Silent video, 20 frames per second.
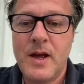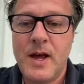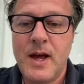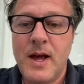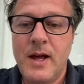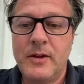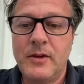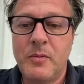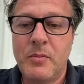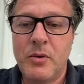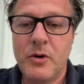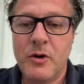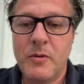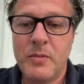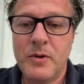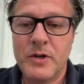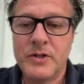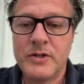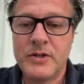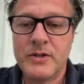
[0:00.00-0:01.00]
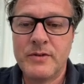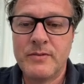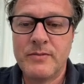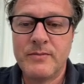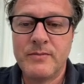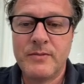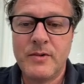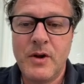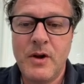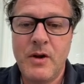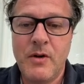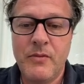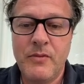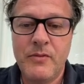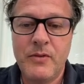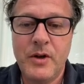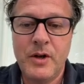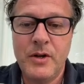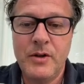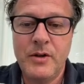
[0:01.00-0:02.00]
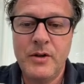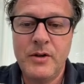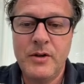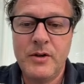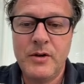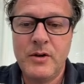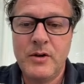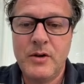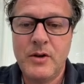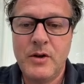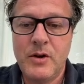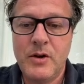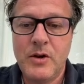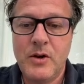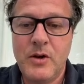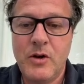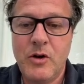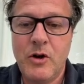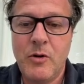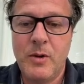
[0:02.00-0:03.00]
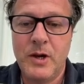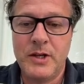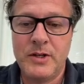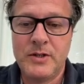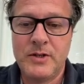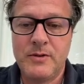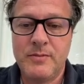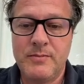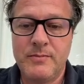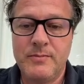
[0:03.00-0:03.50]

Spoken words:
and the purpose of an obelisk.